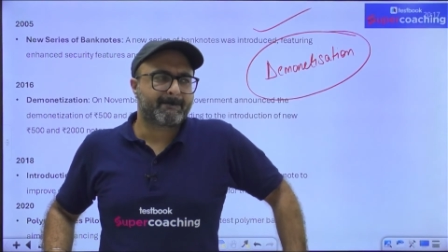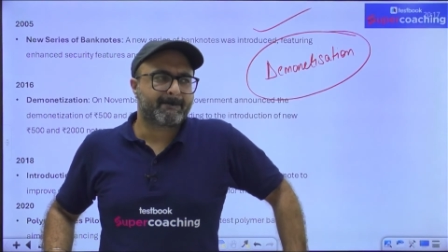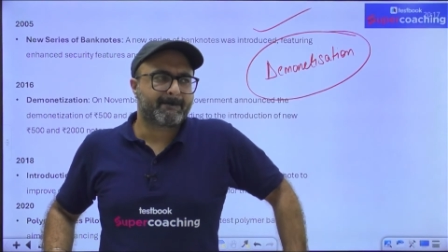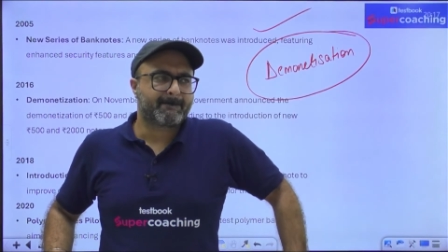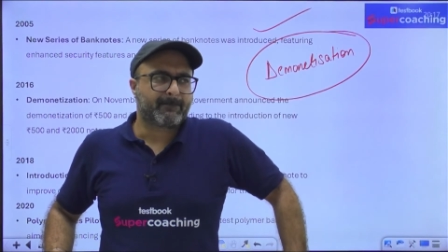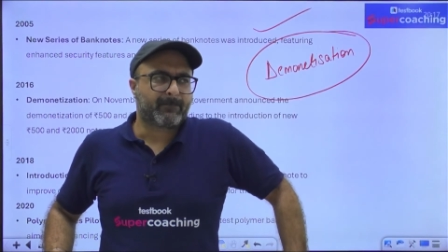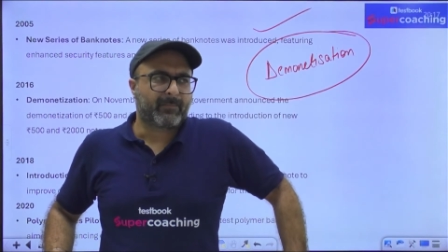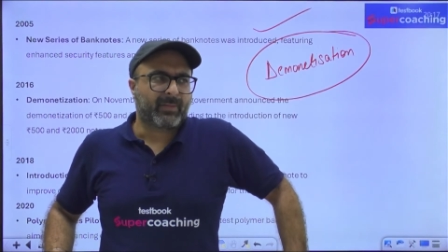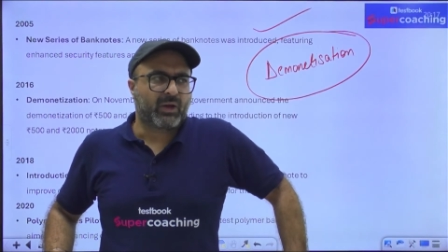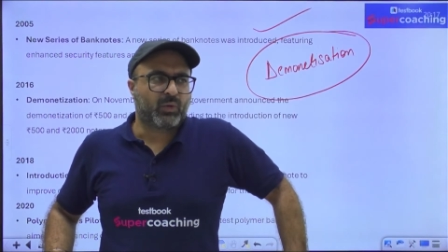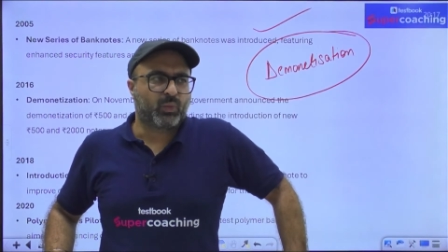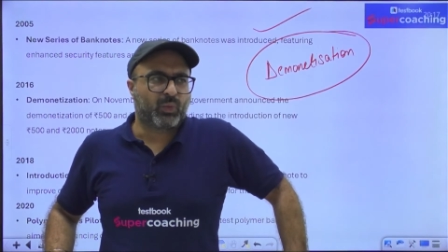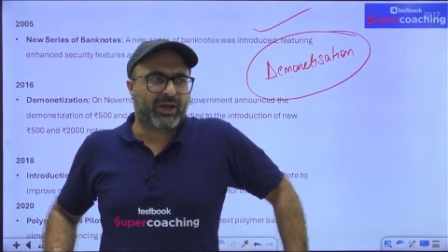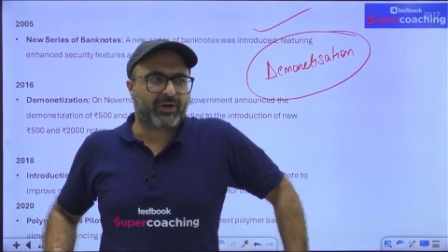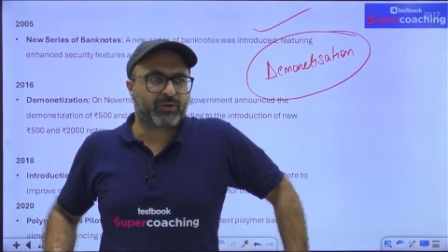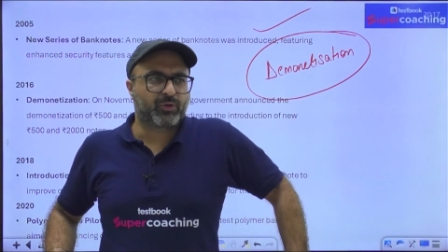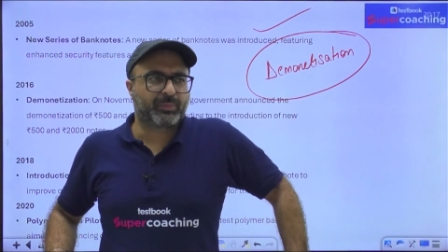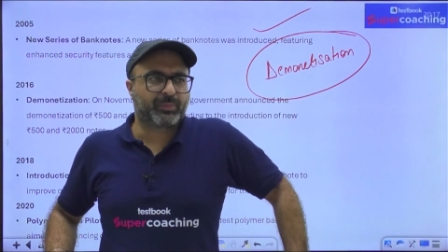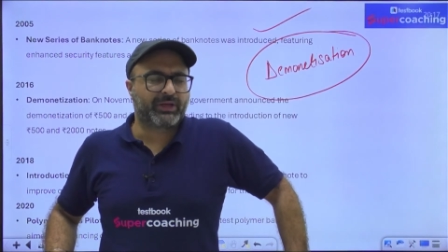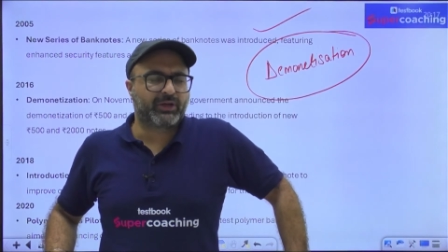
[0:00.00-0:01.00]
1 rupee
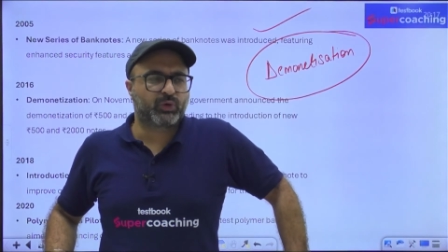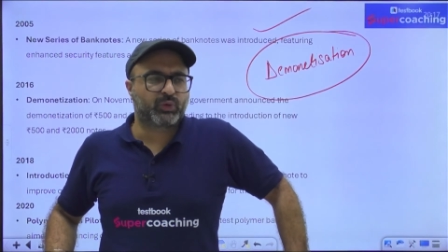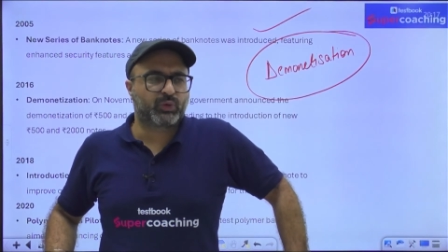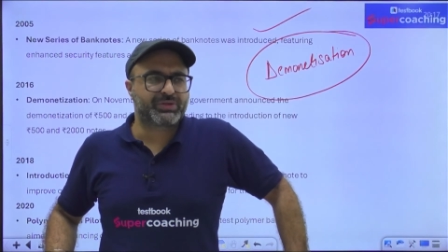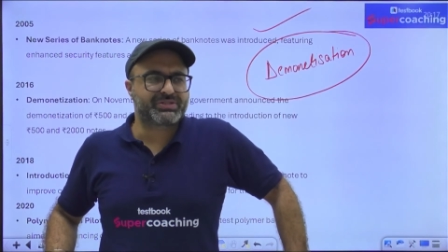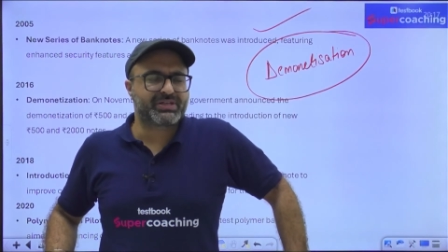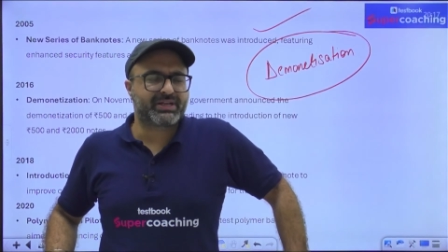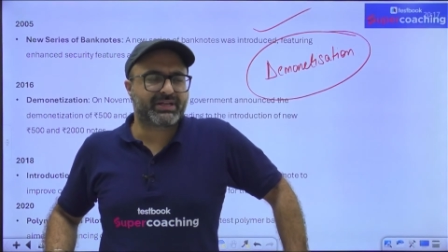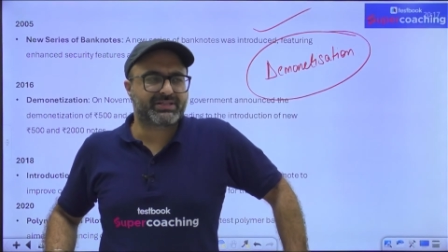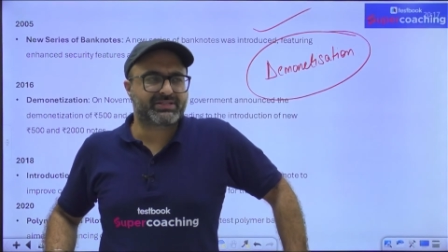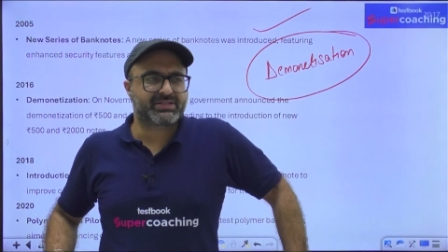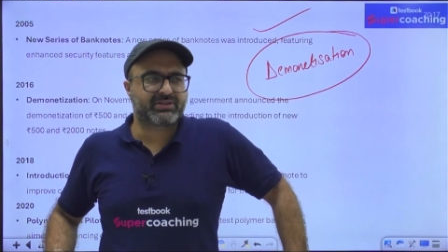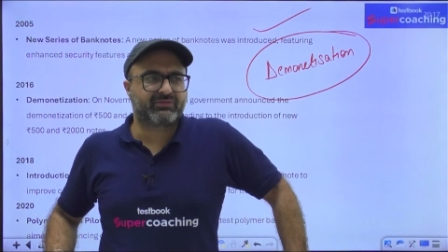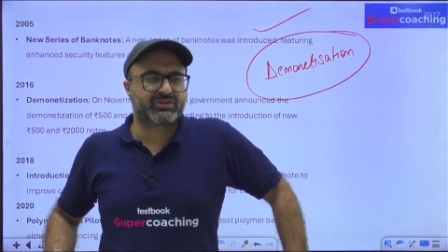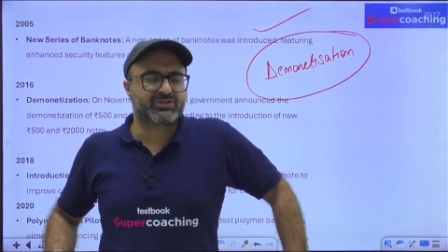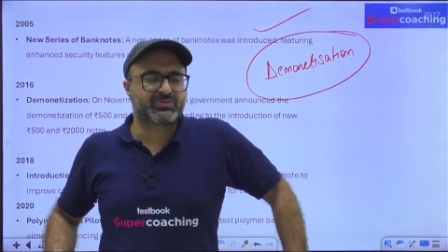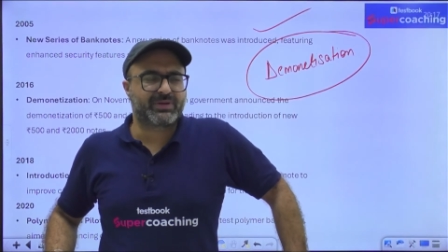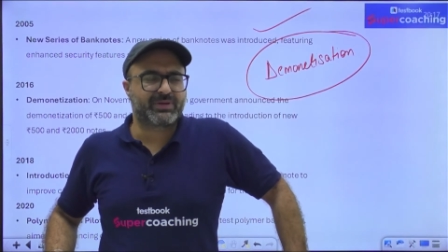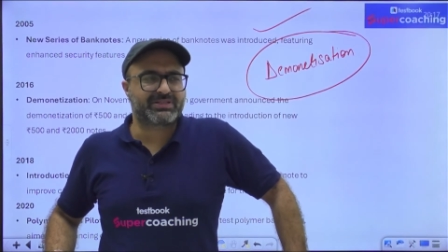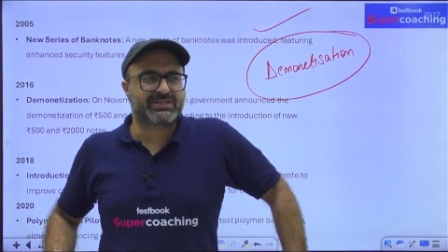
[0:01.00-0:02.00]
note is an asset, which
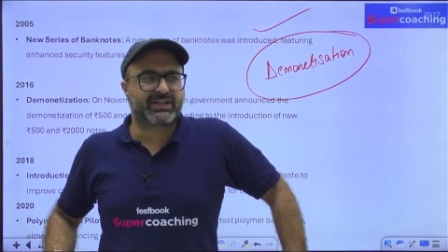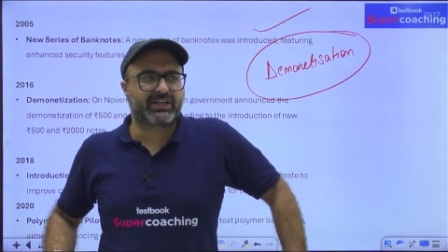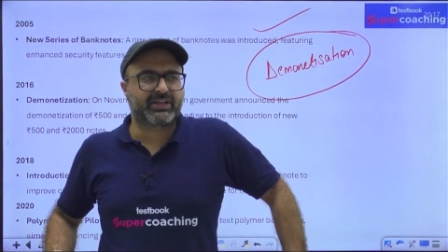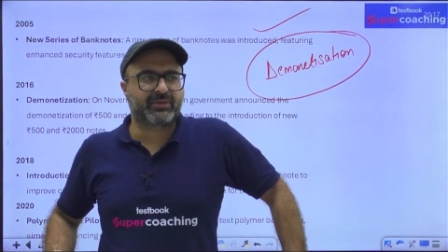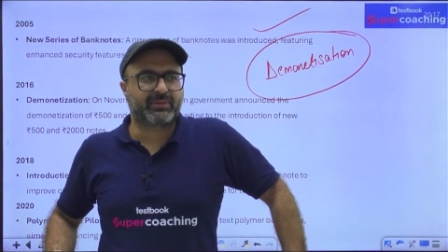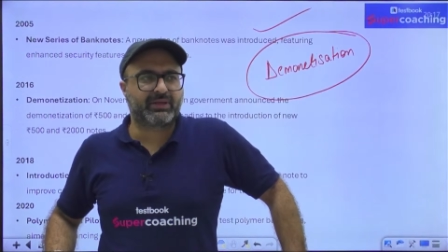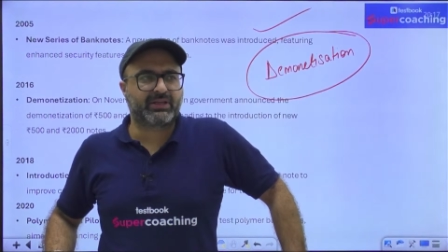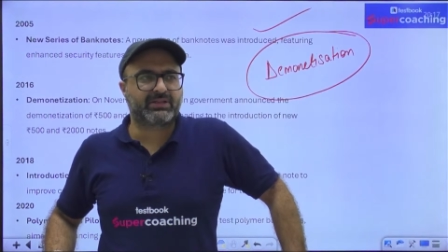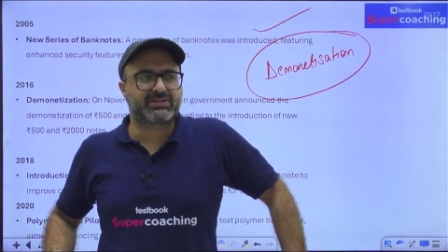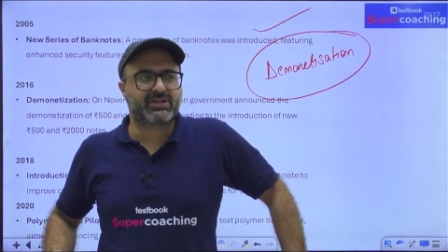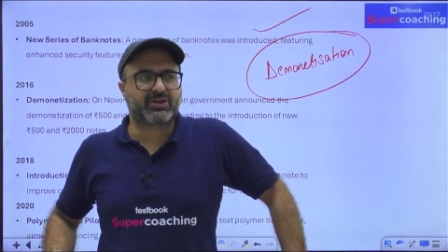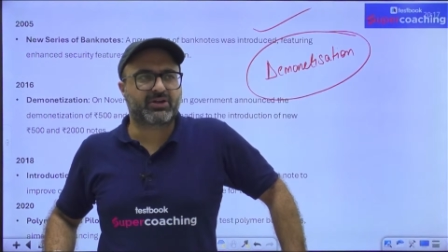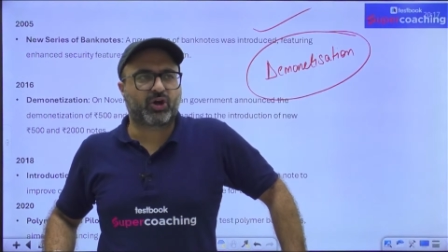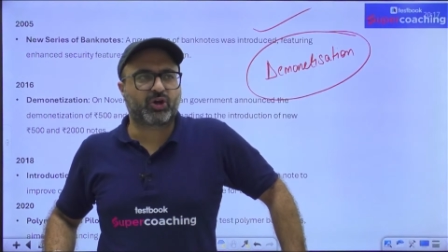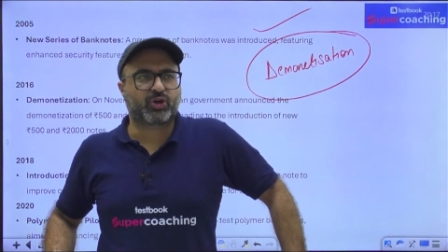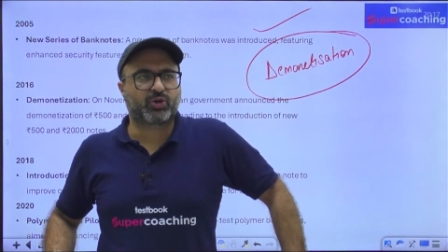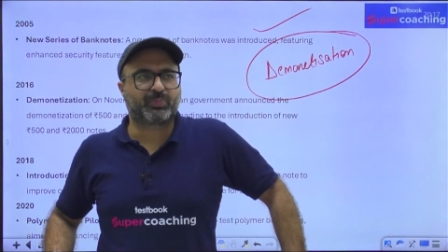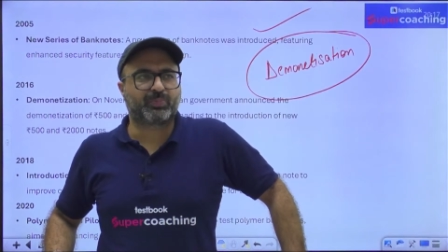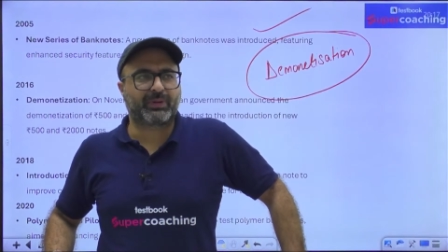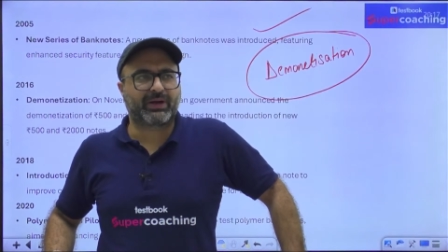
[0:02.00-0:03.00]
basically means in order to
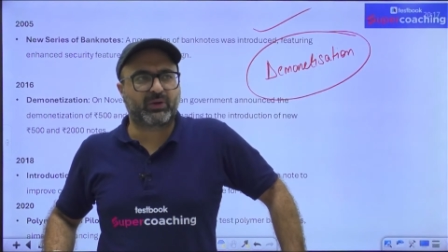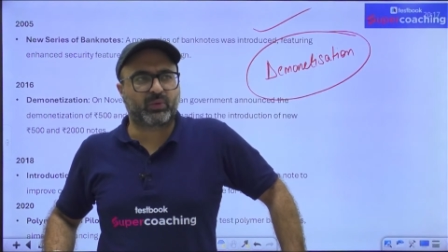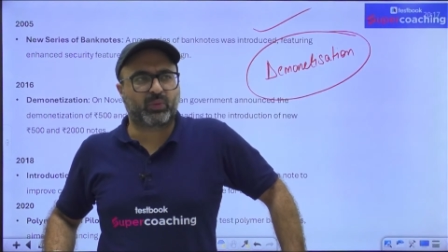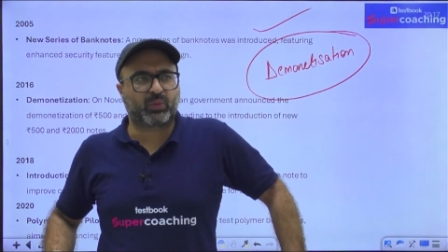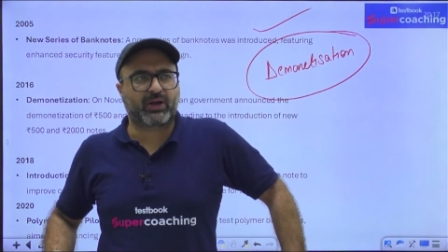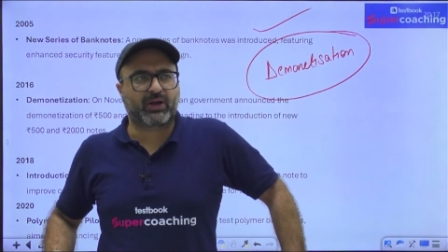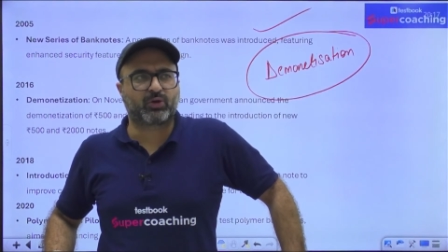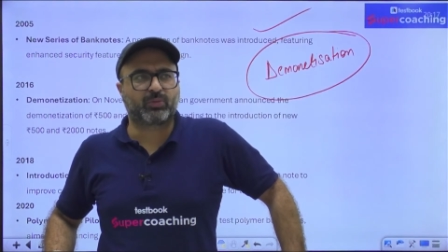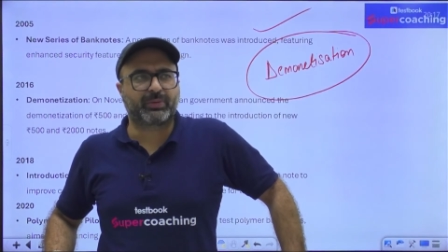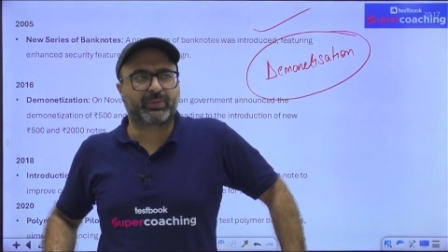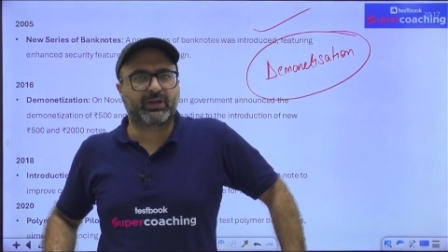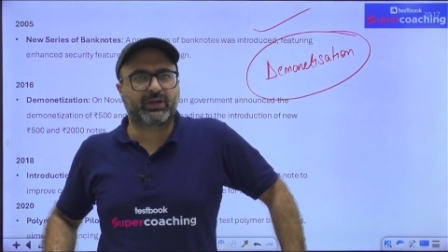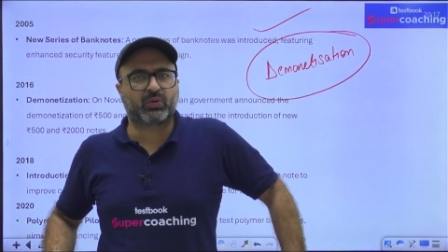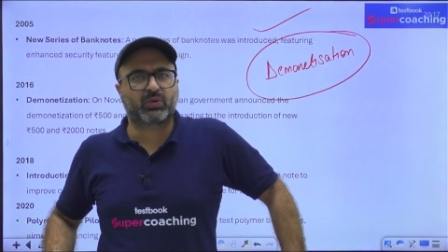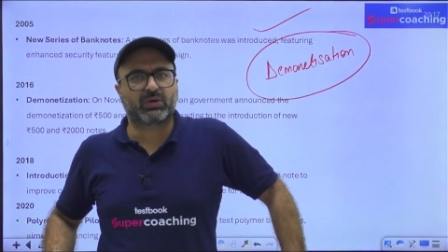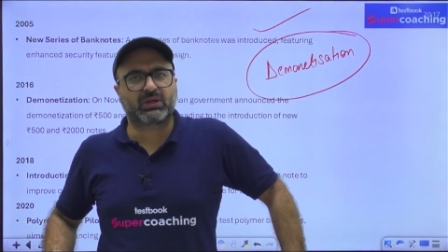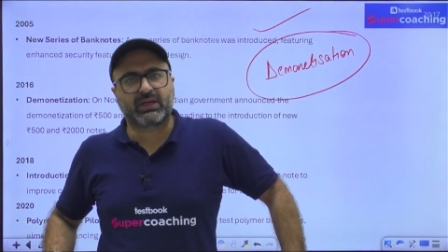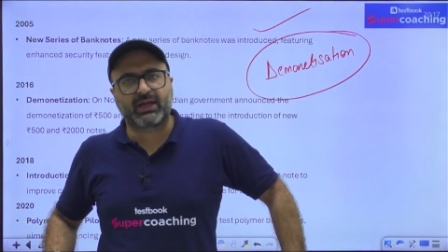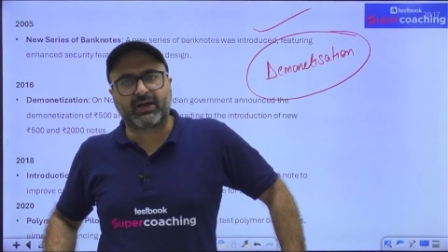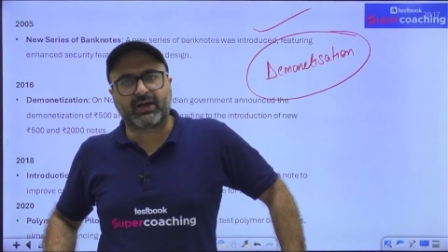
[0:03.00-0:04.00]
print 1 rupee note,
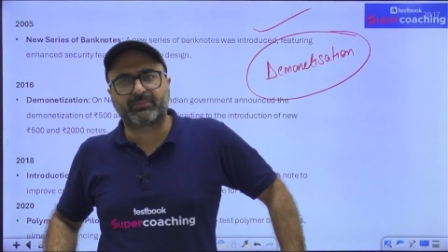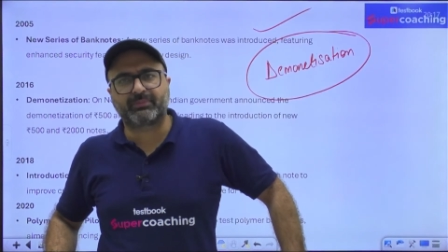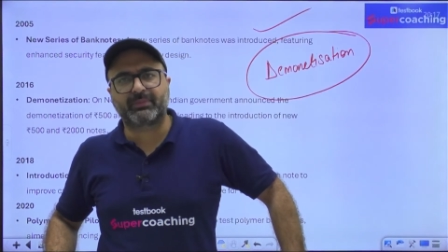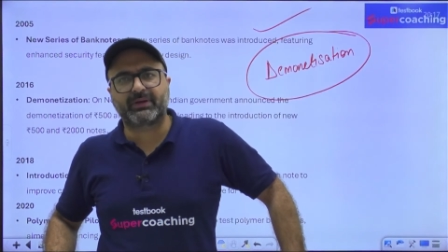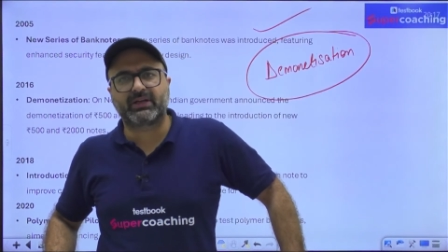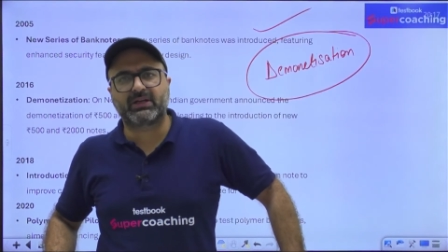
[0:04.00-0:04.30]
government